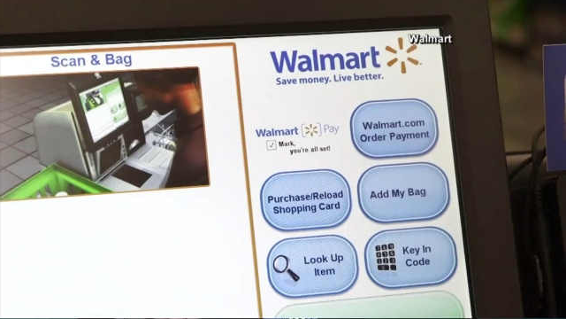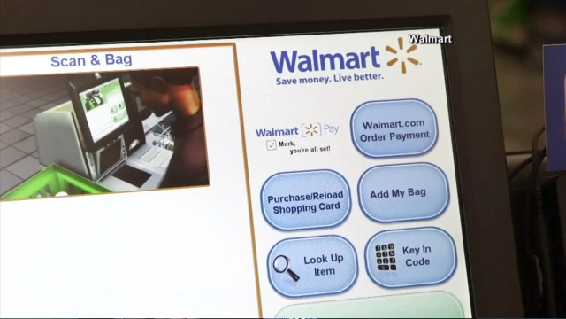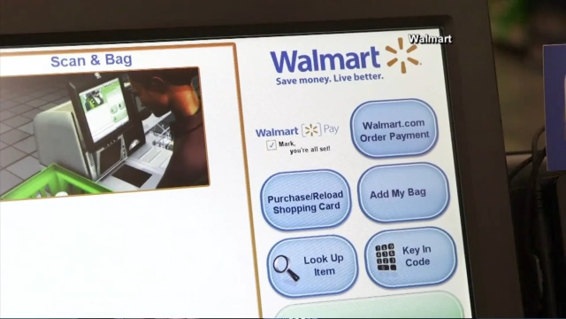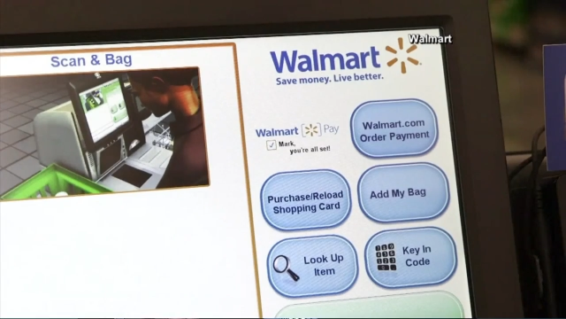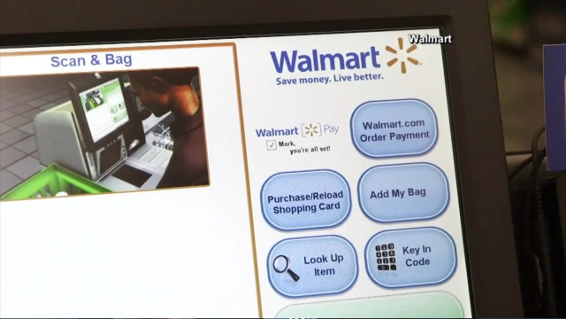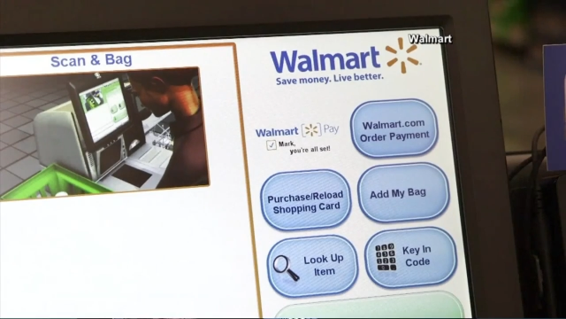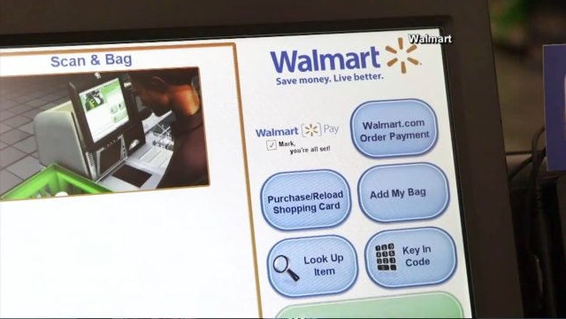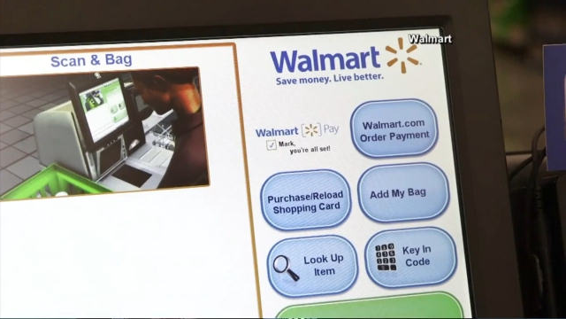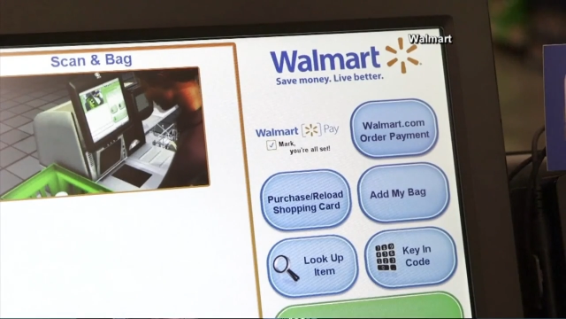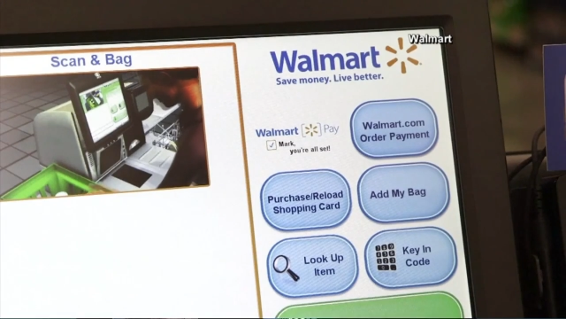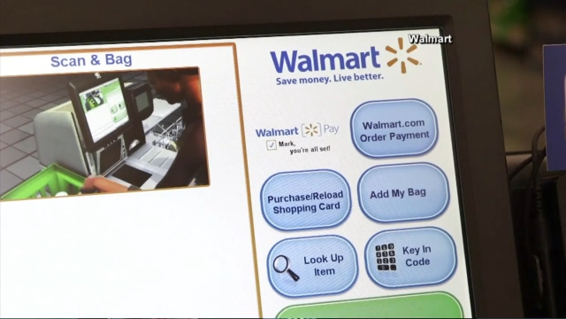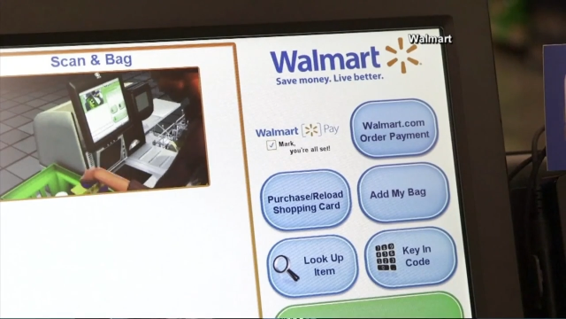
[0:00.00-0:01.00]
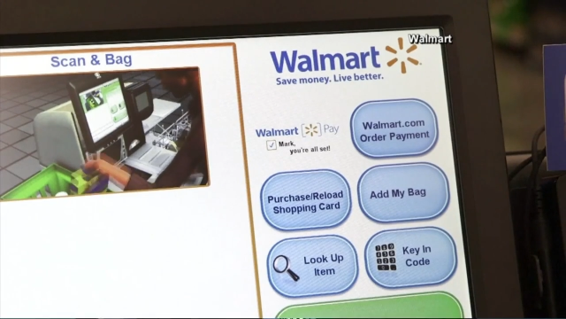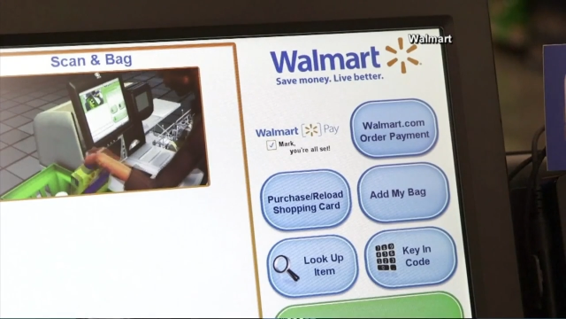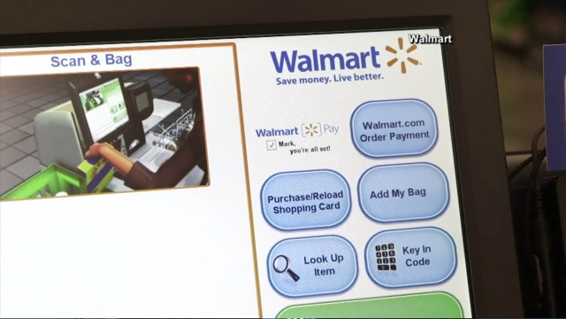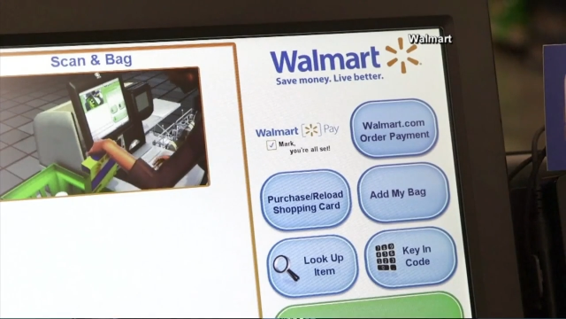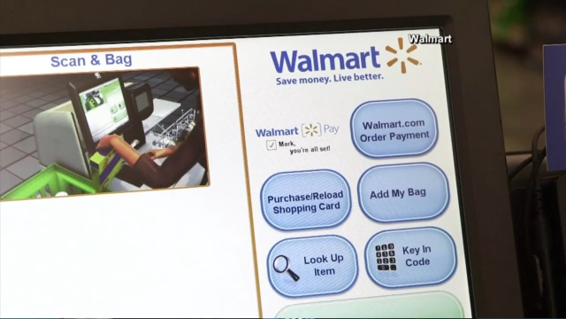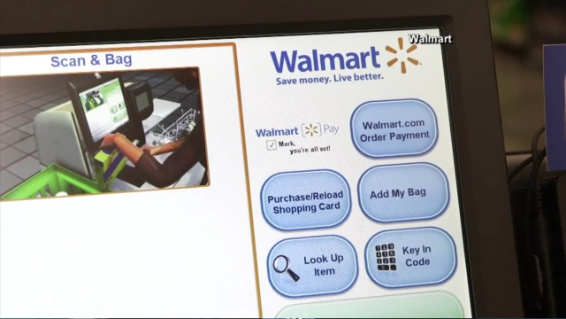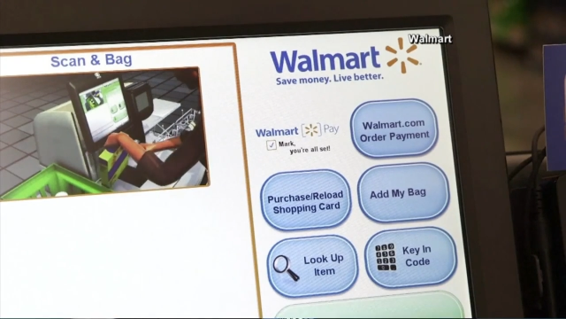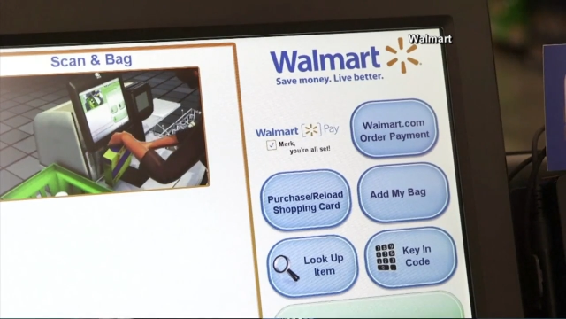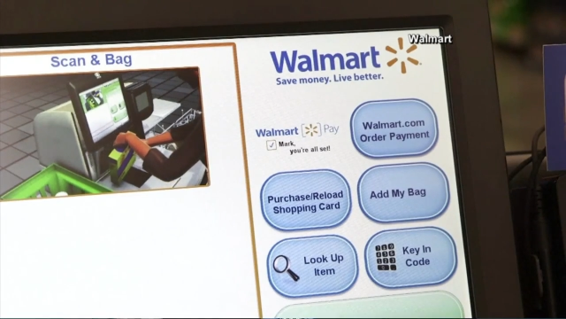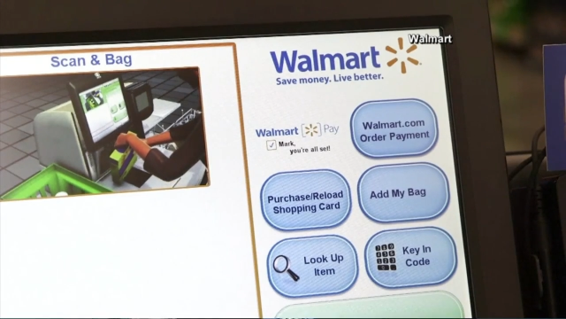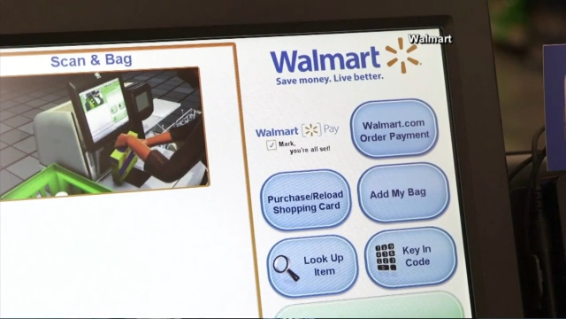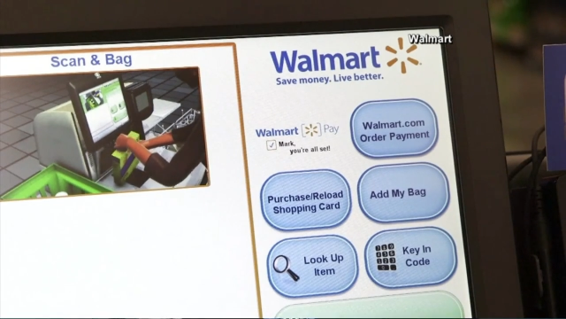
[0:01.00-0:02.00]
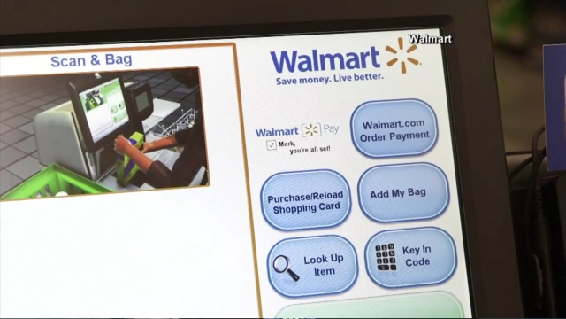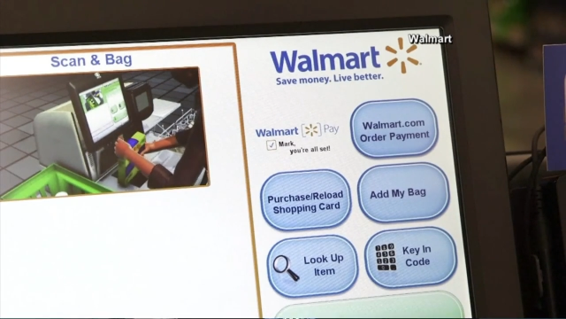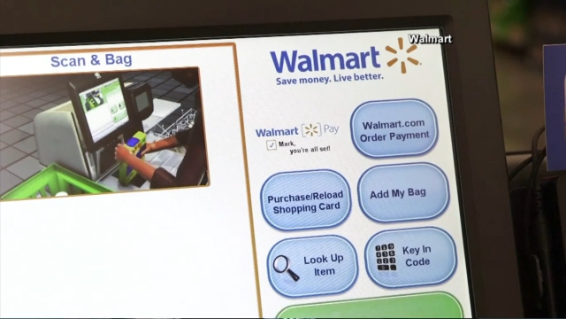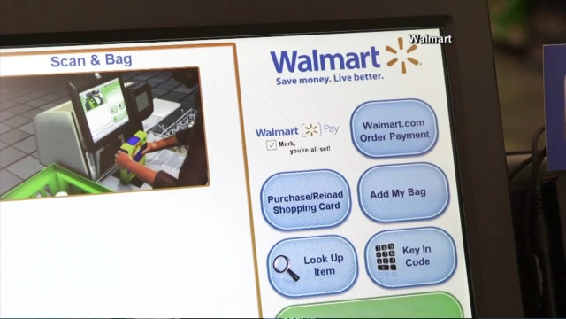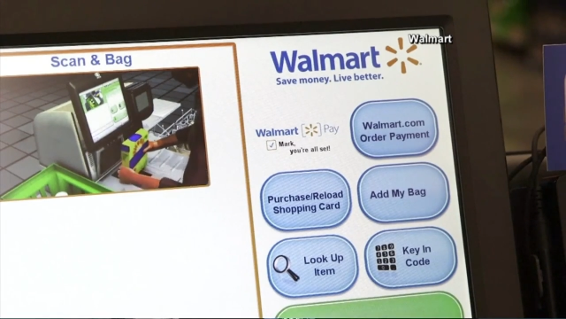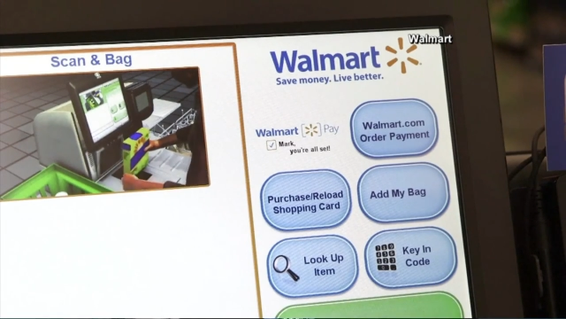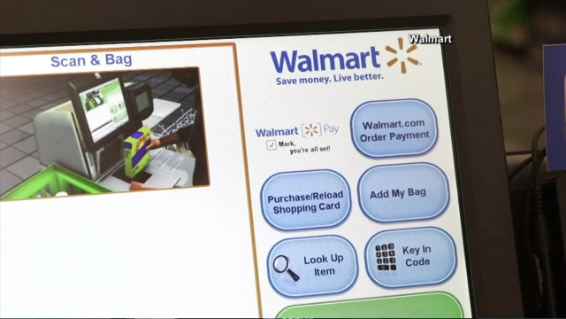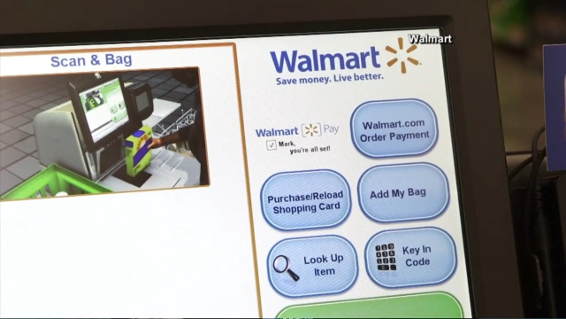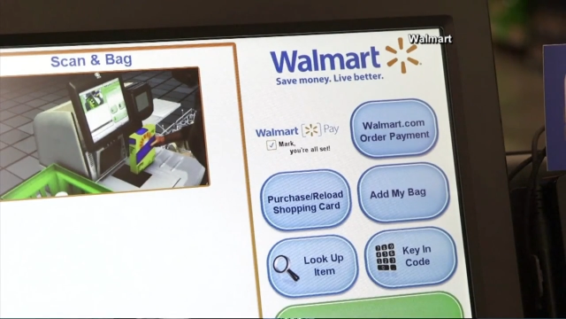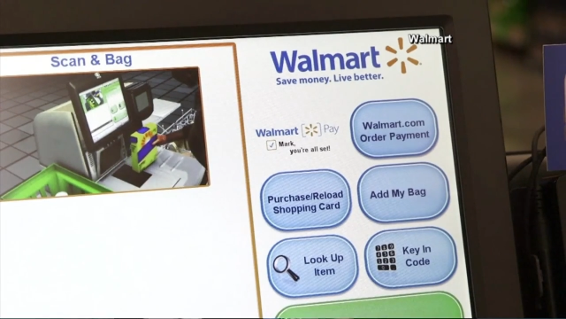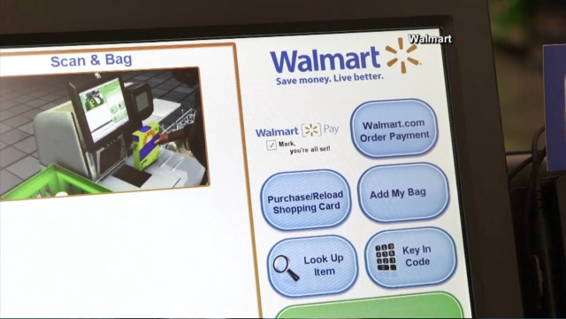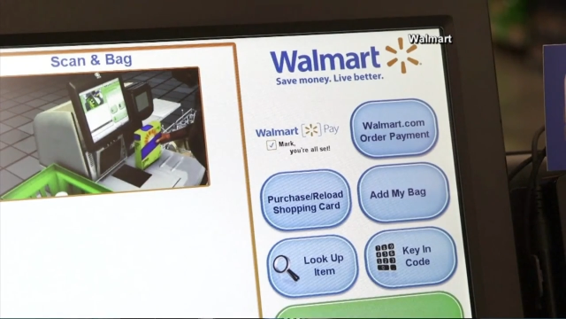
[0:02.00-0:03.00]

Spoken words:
(no speaker visible)